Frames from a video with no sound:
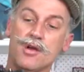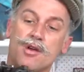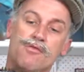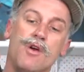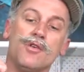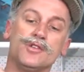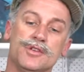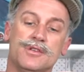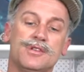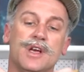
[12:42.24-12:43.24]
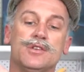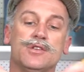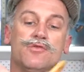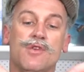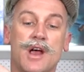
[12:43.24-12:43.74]
corrosion such
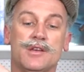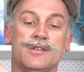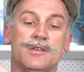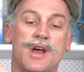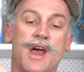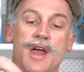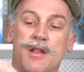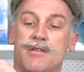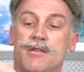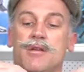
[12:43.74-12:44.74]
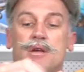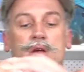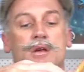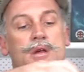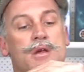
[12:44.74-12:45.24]
as rust and
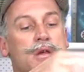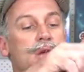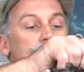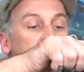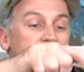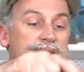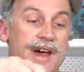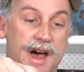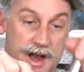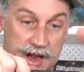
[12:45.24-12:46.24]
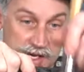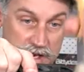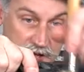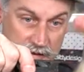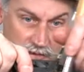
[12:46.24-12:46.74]
and tarnish
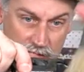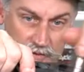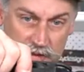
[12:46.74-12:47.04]
and that sort of